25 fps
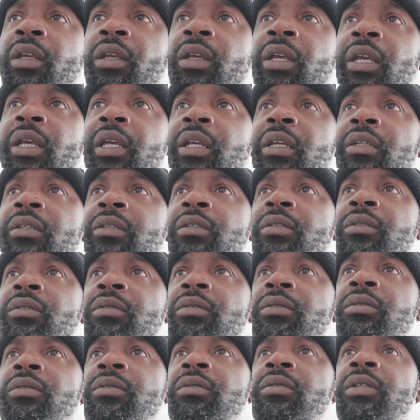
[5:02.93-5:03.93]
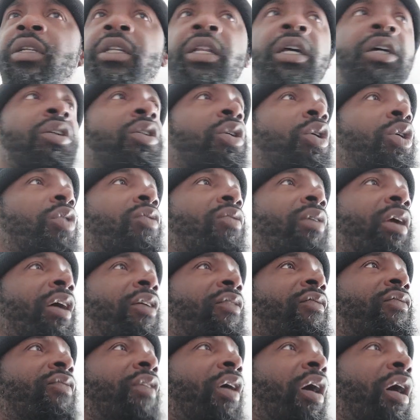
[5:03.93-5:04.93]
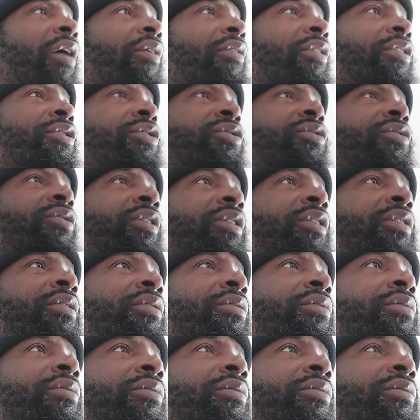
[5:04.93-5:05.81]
And then I go around Forest Street.